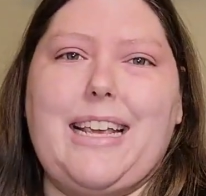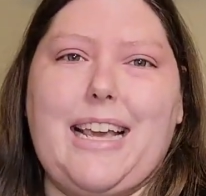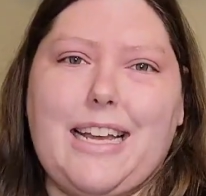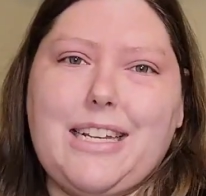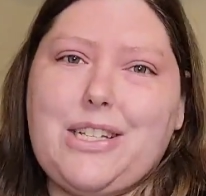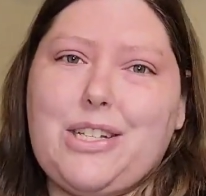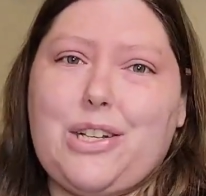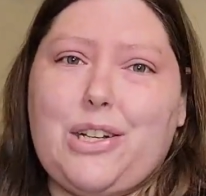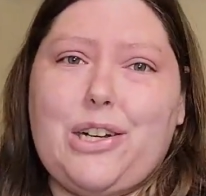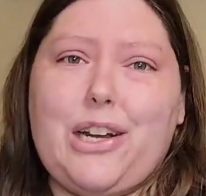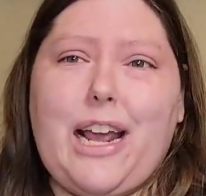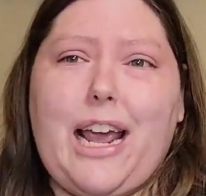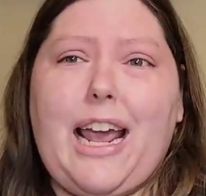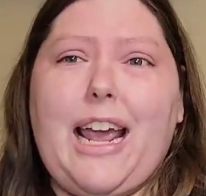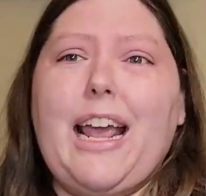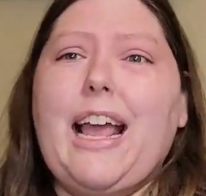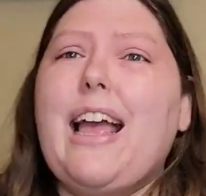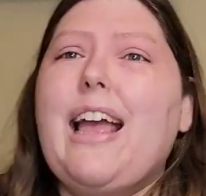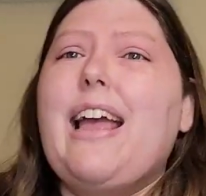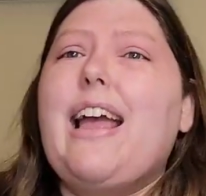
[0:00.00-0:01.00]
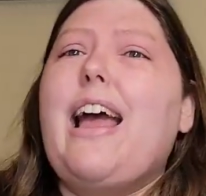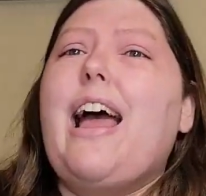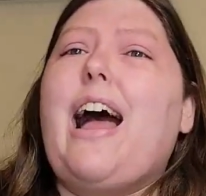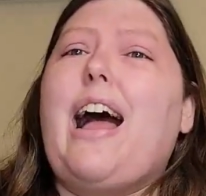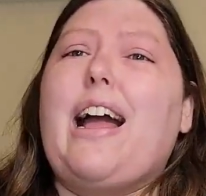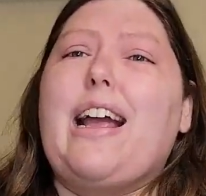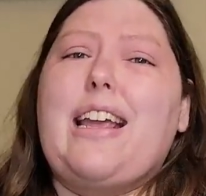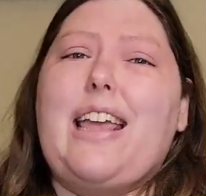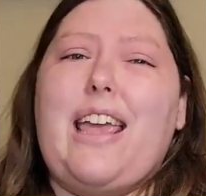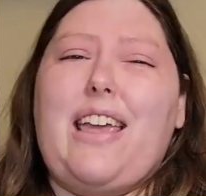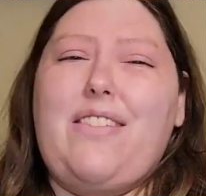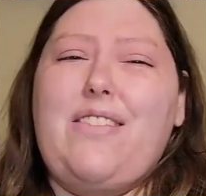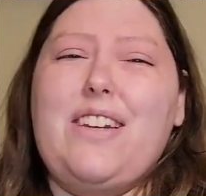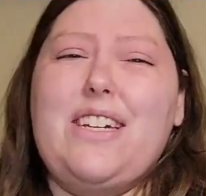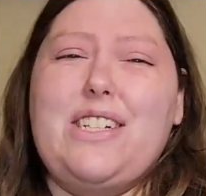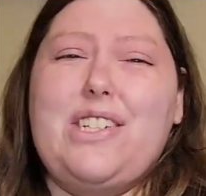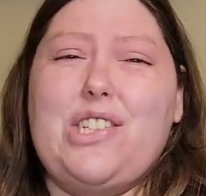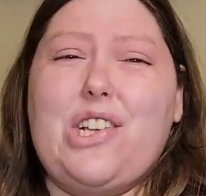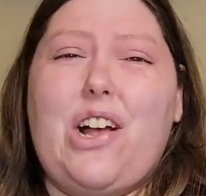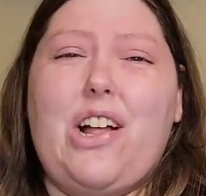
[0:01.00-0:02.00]
yesterday. I gave it
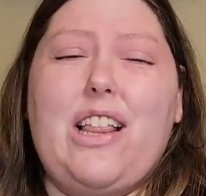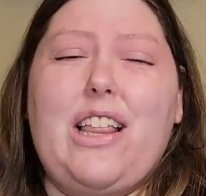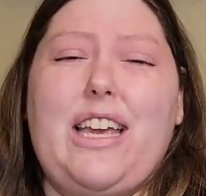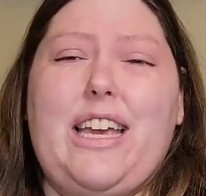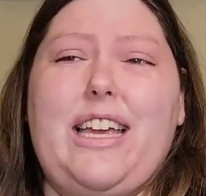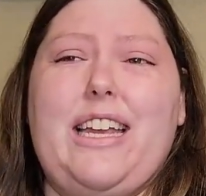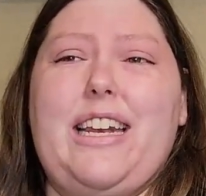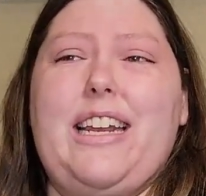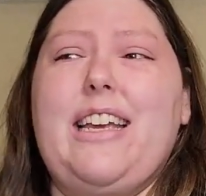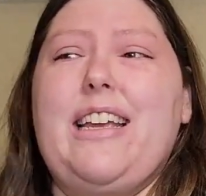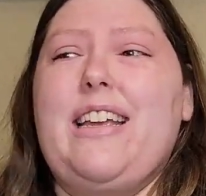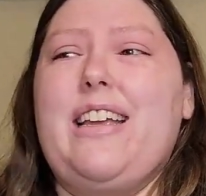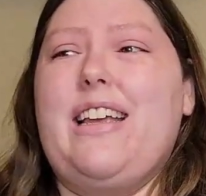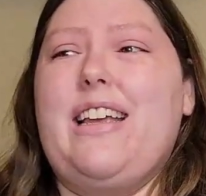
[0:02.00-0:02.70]
a solid